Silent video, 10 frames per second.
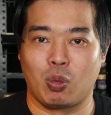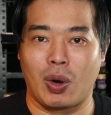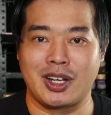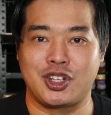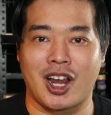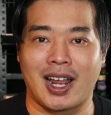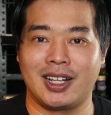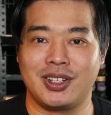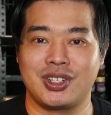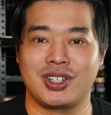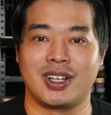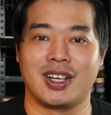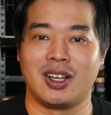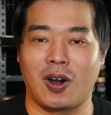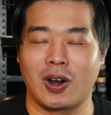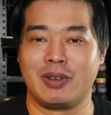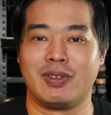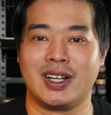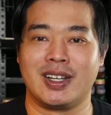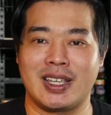One challenge.
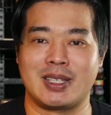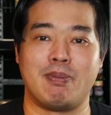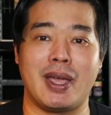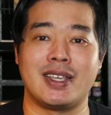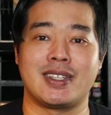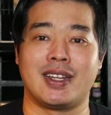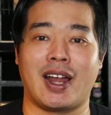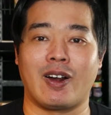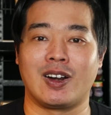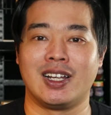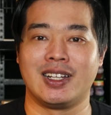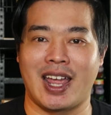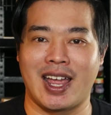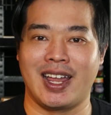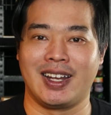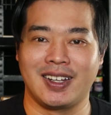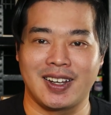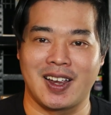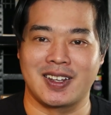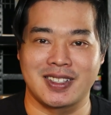Oliver is based in Ireland
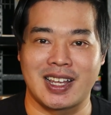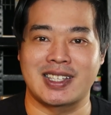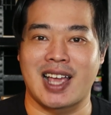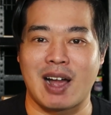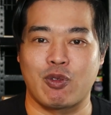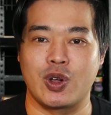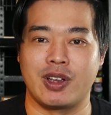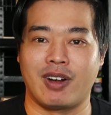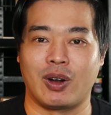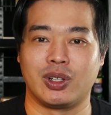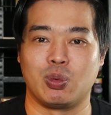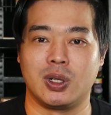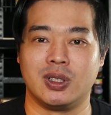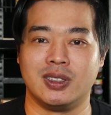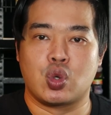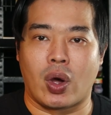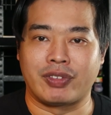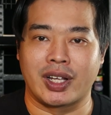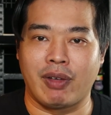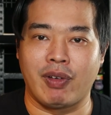and yes, that's halfway around the world. So
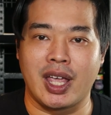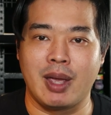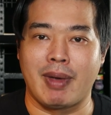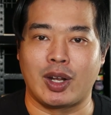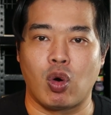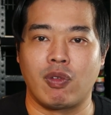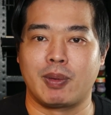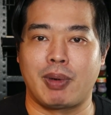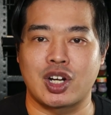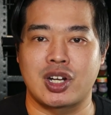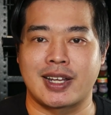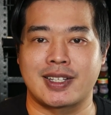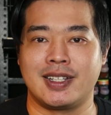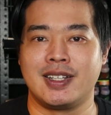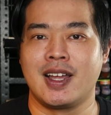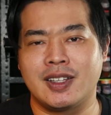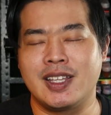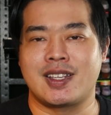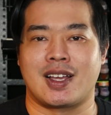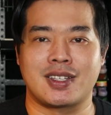after giving him an overbrush lesson,
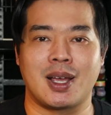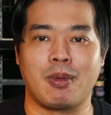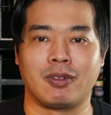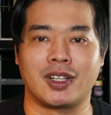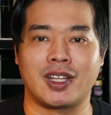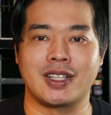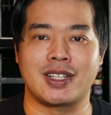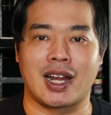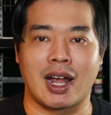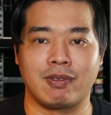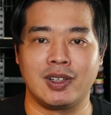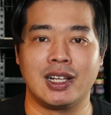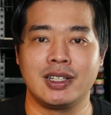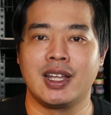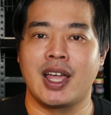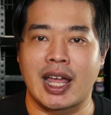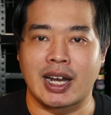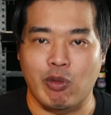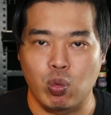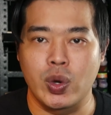these are some of the things that I've learned and
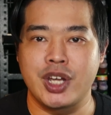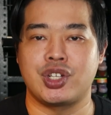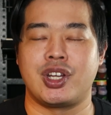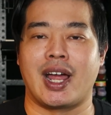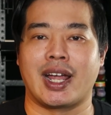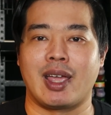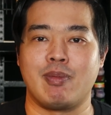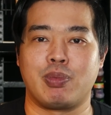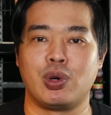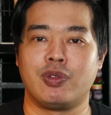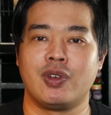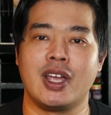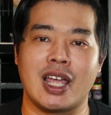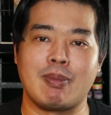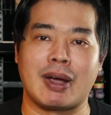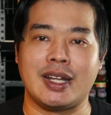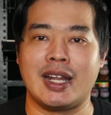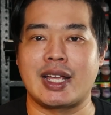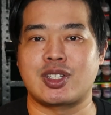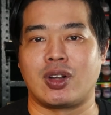I wish that I can improve in my
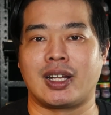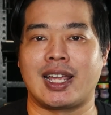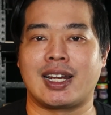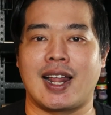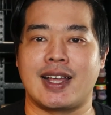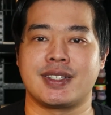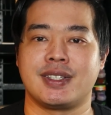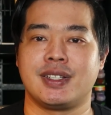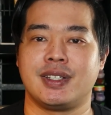next online class.